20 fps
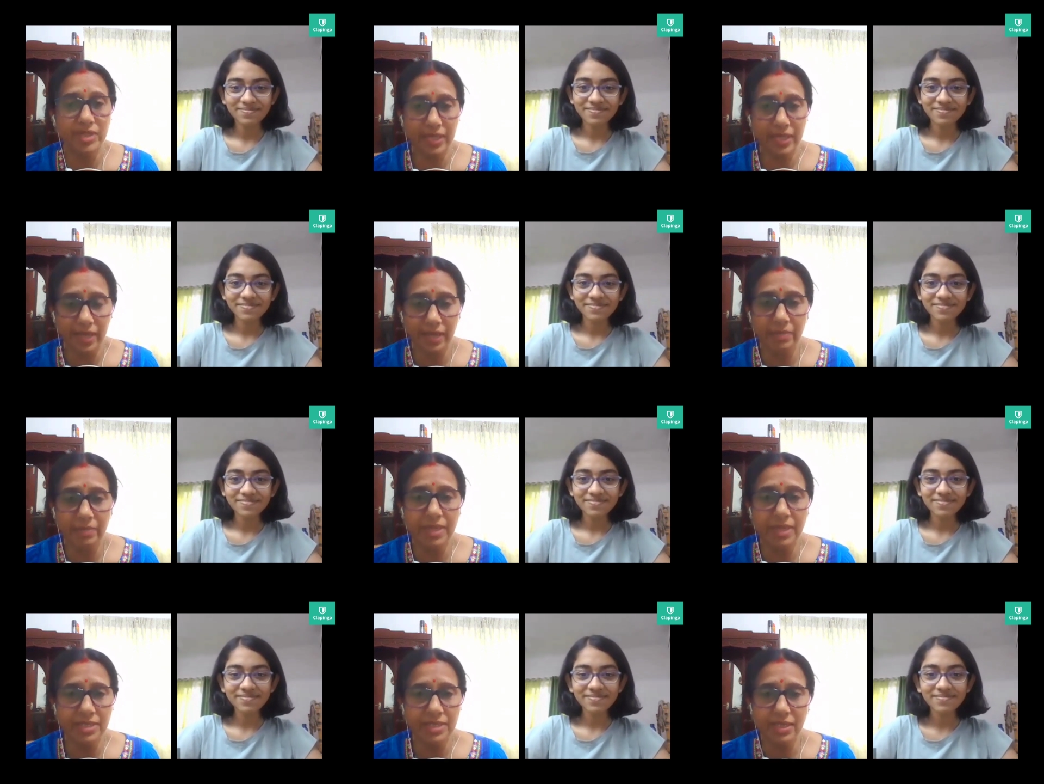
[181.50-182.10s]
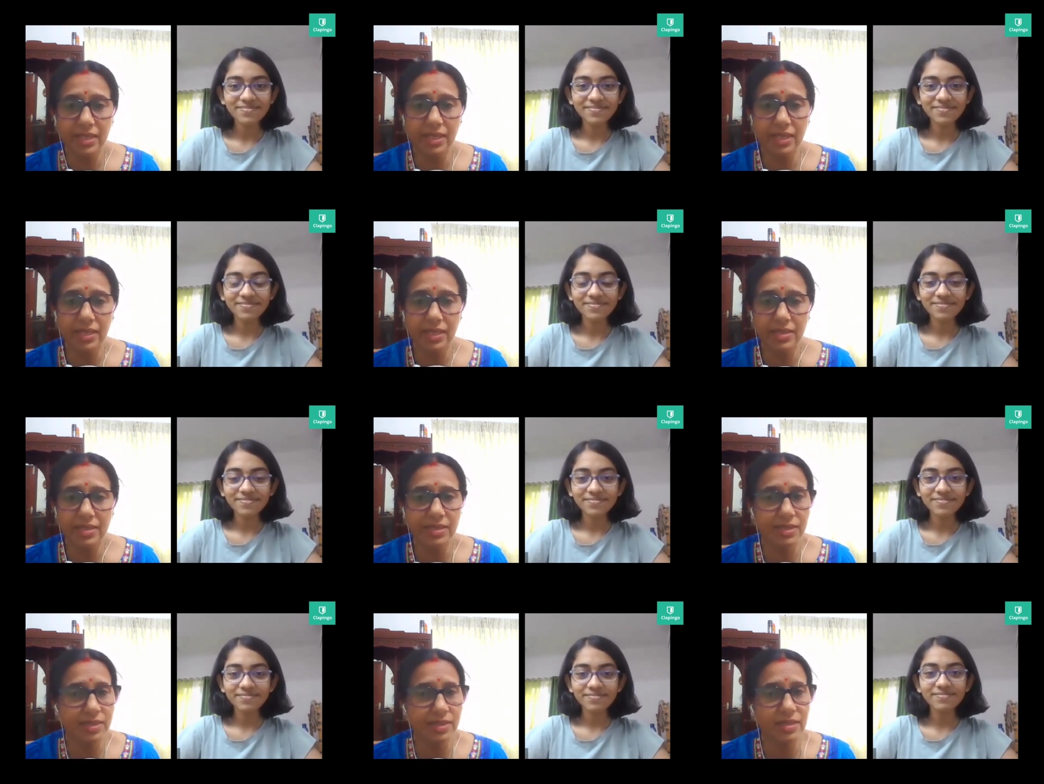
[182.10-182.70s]
Speaker 1: Chennai,
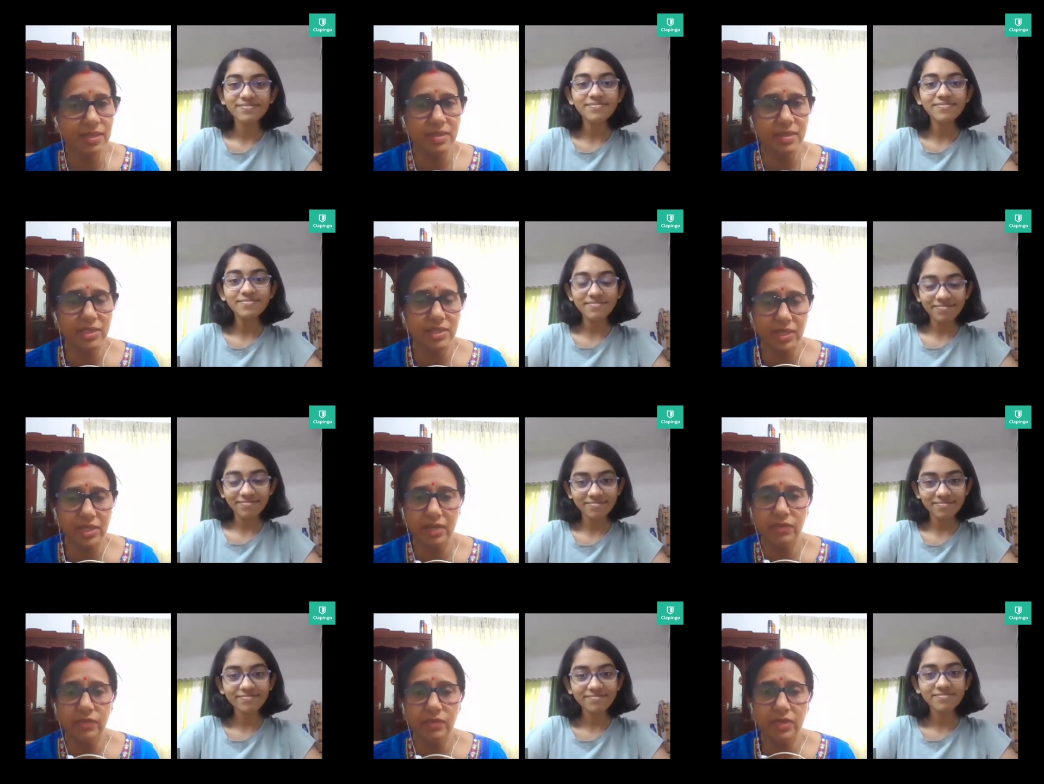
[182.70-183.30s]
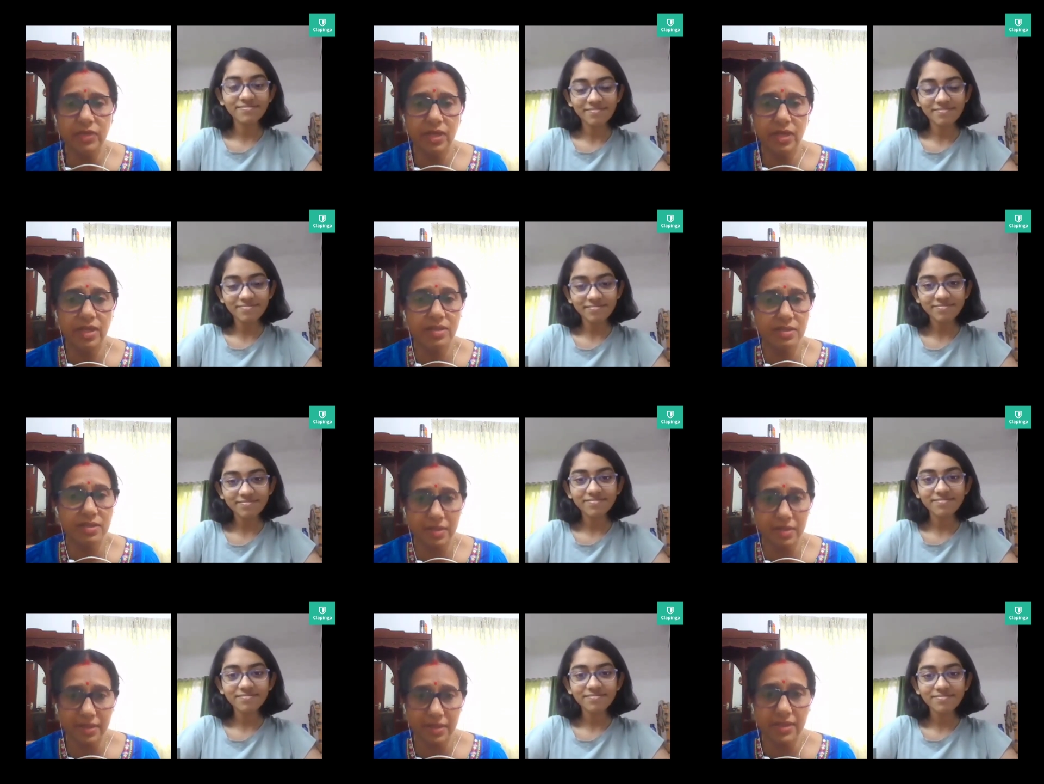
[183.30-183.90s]
basically settled in Chennai for the
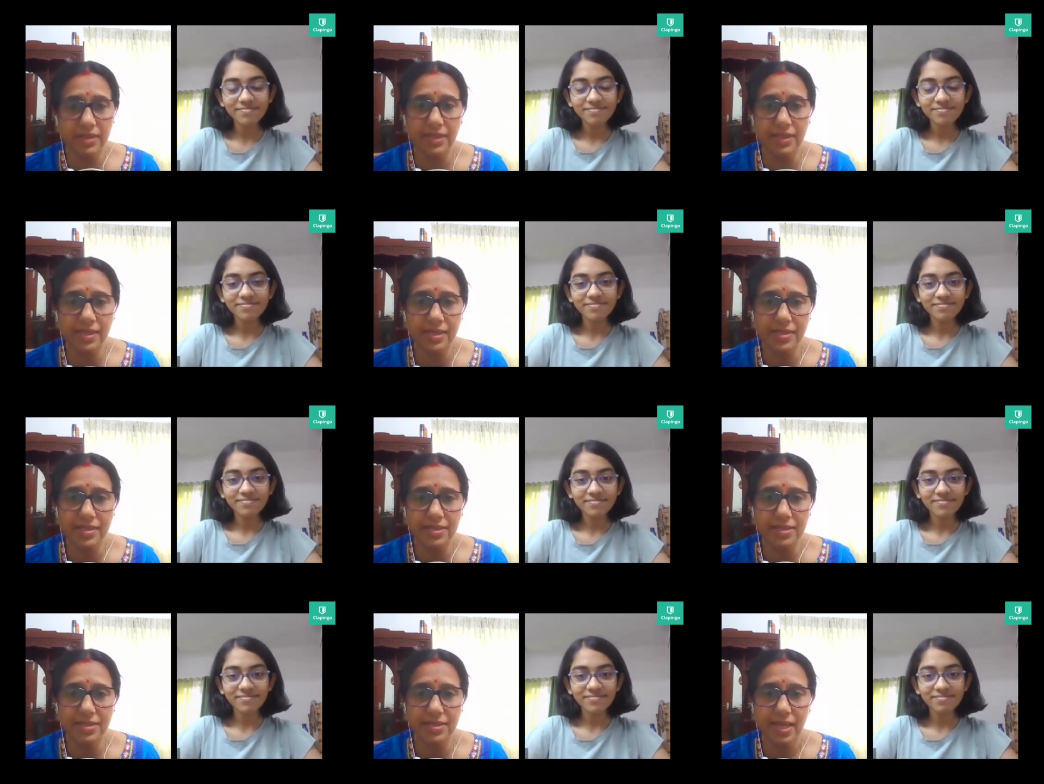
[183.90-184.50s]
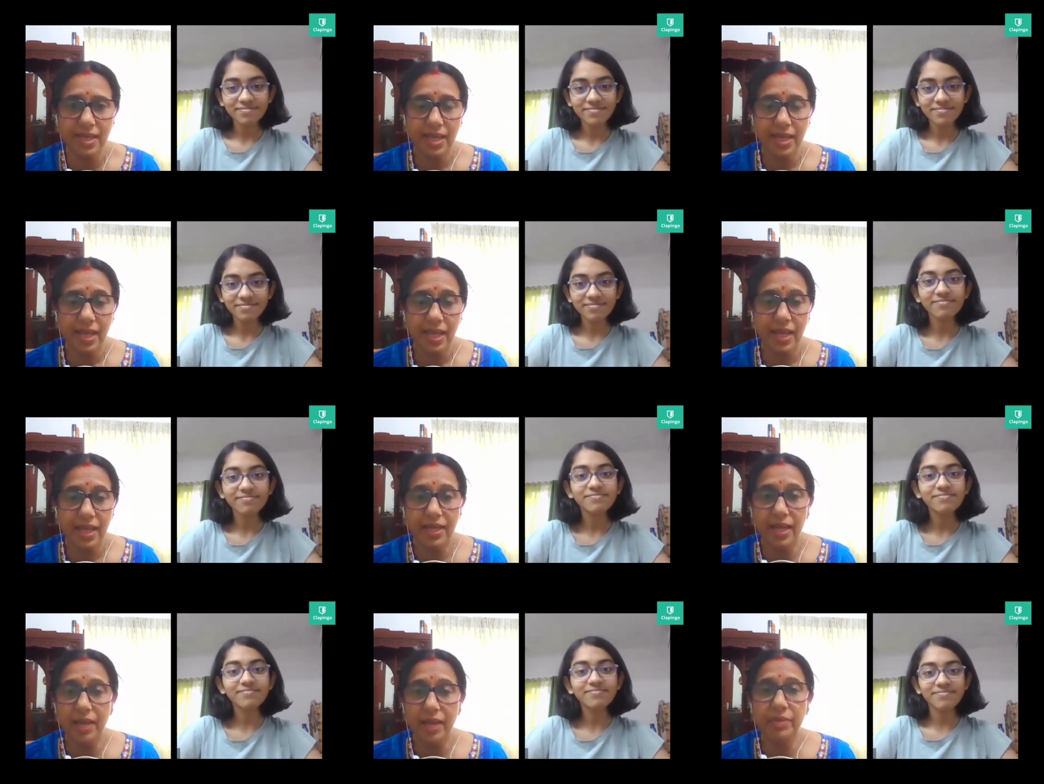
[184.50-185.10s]
last thirty years.
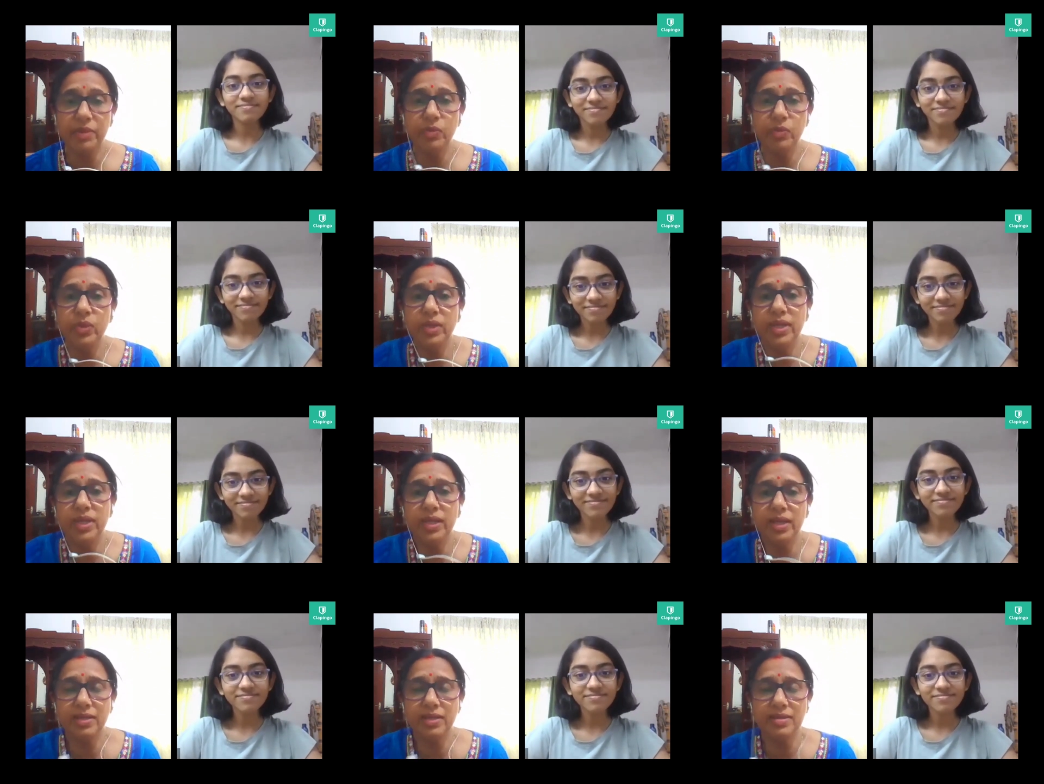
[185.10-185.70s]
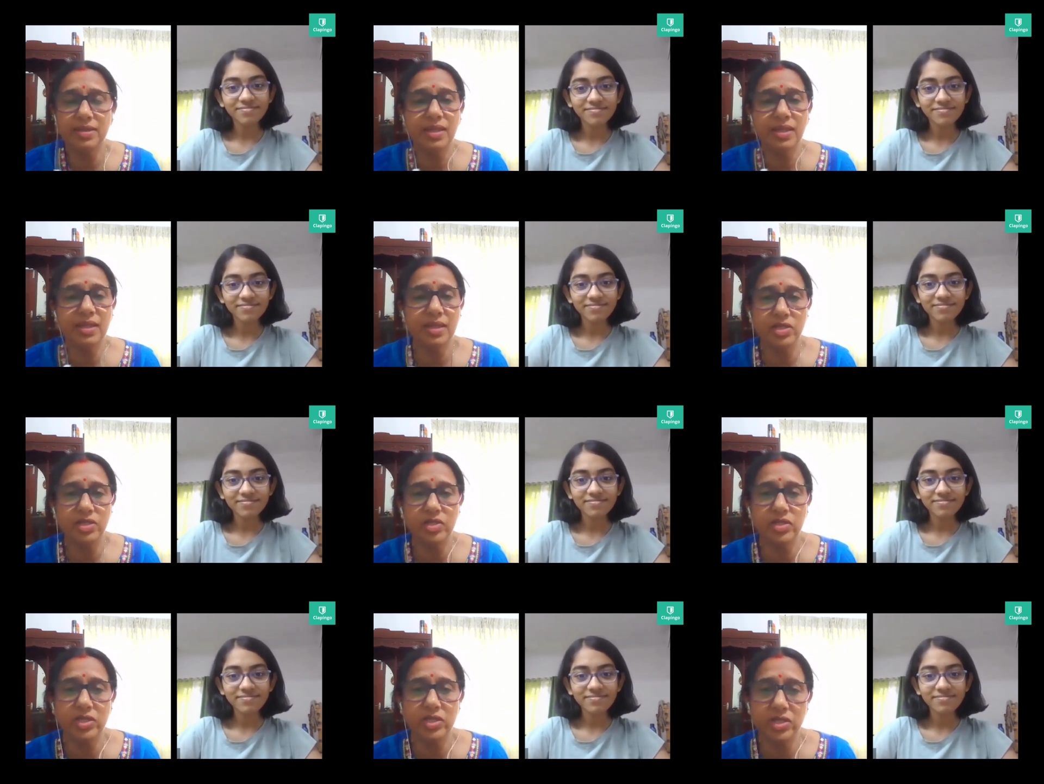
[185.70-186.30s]
And I've been working as an English